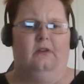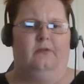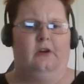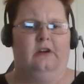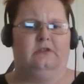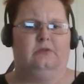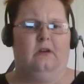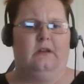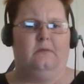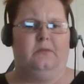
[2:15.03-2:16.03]
for his
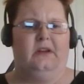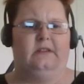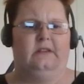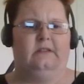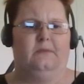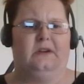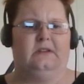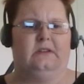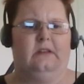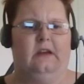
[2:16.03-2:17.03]
dwelling place is
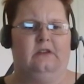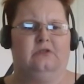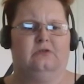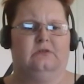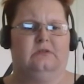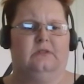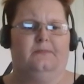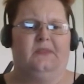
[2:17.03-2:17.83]
amongst the angels.